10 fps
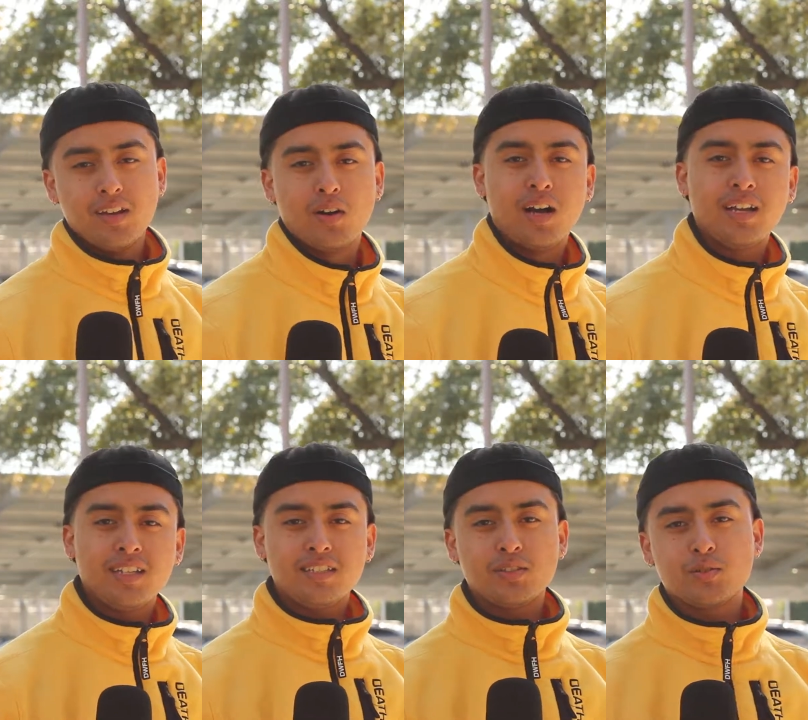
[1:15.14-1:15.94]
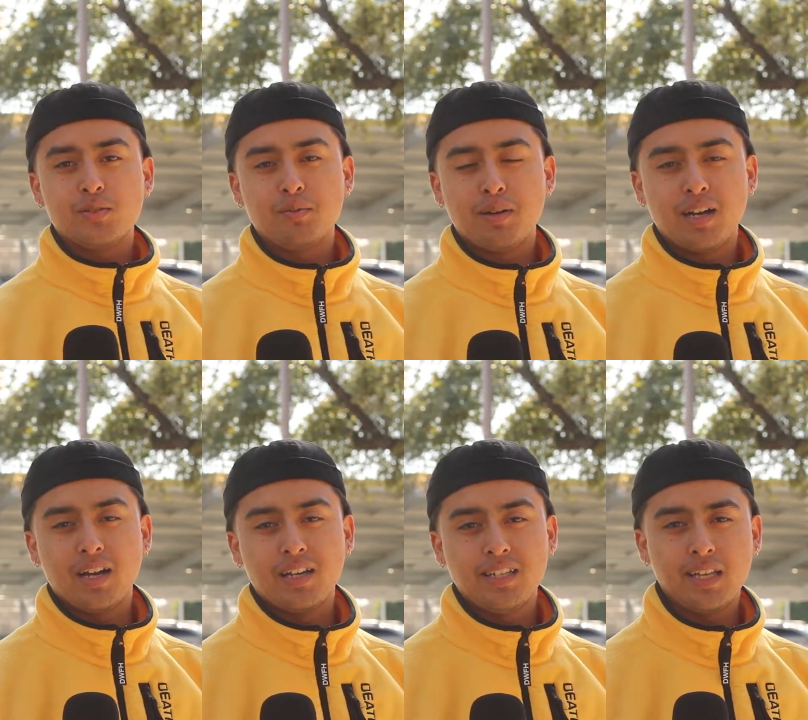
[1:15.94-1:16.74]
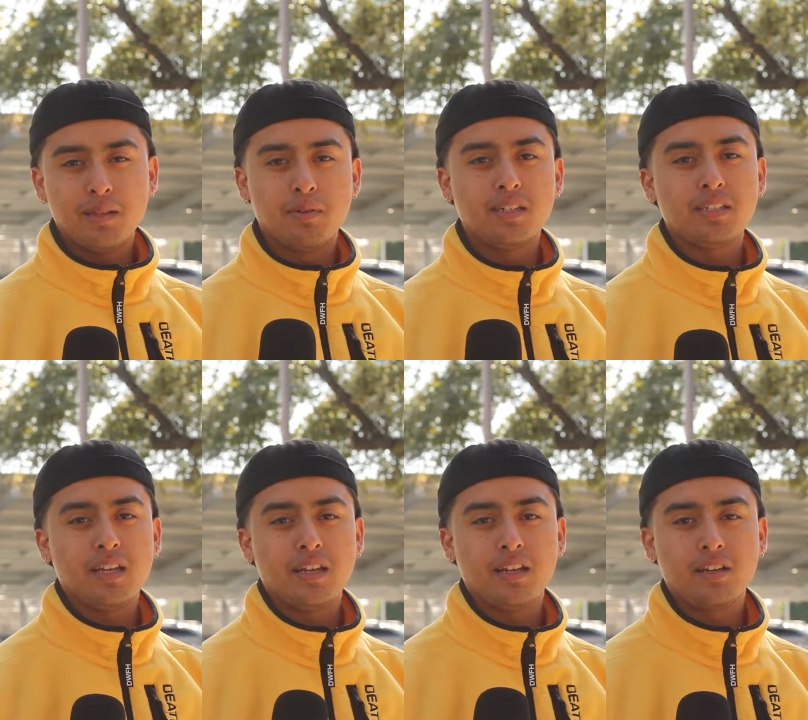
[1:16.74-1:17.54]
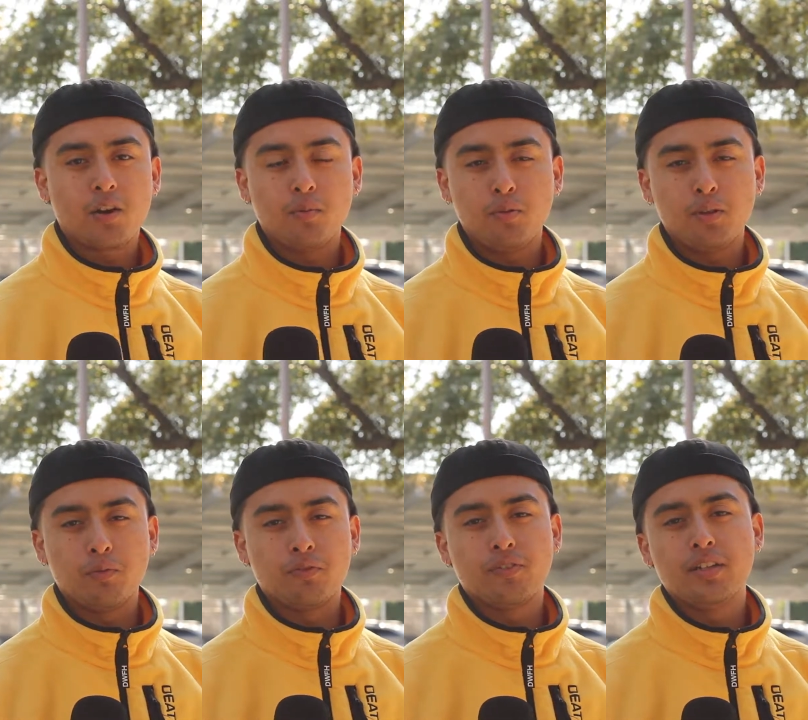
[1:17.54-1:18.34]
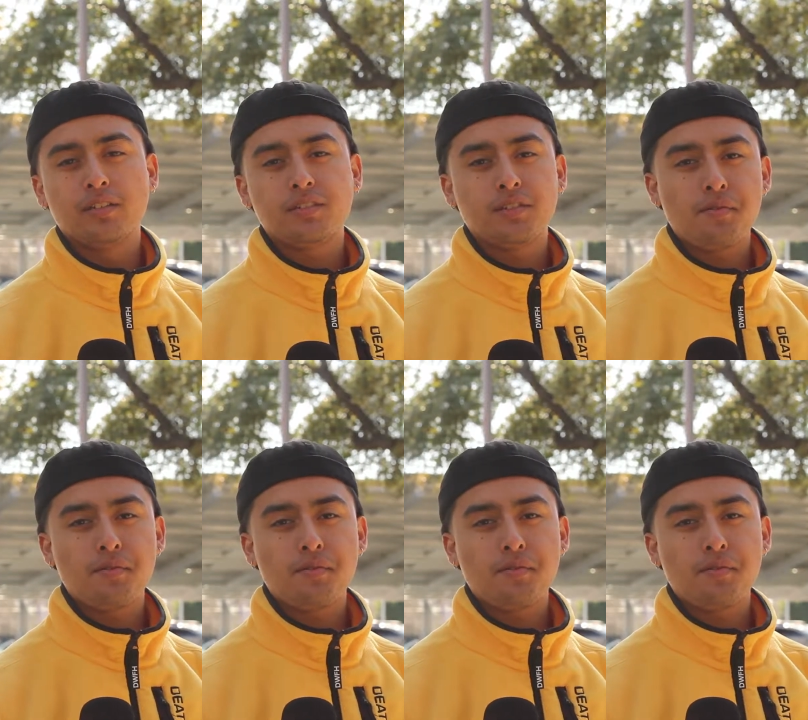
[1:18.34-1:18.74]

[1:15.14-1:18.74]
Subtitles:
Well, I get to school by taking the bus and carpooling with friends.